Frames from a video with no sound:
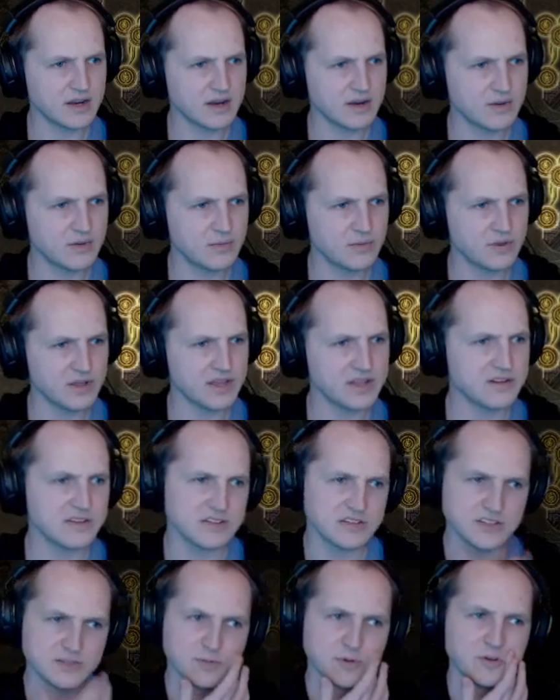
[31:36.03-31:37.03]
we'll head to the
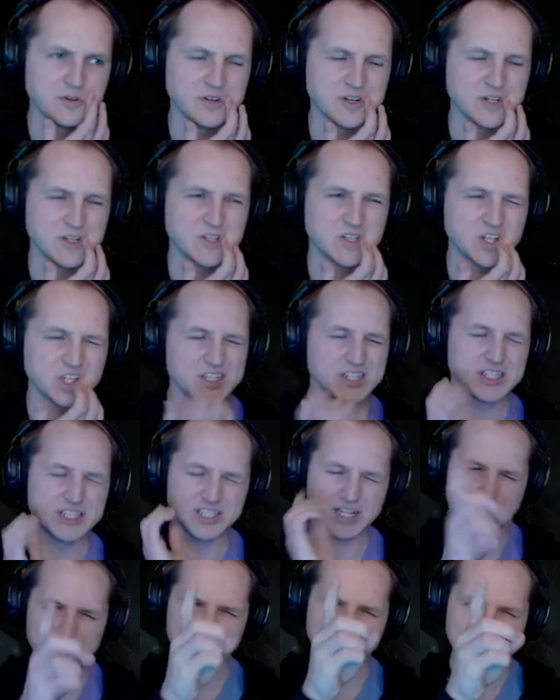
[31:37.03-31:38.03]
Smoldering Church
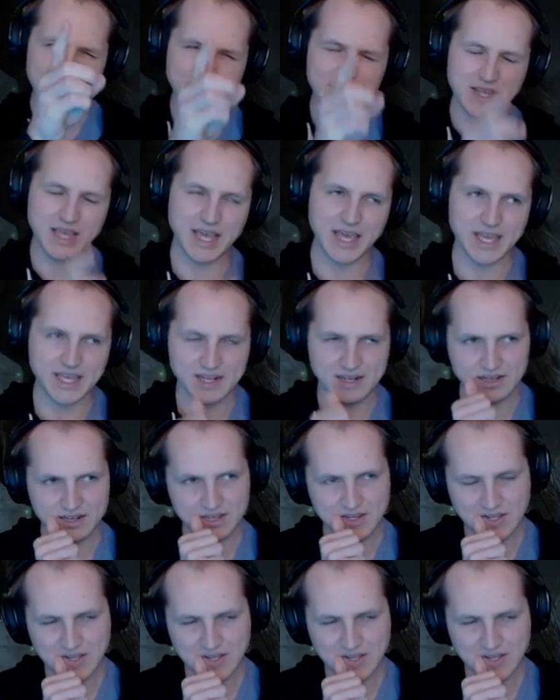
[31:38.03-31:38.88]
and maybe head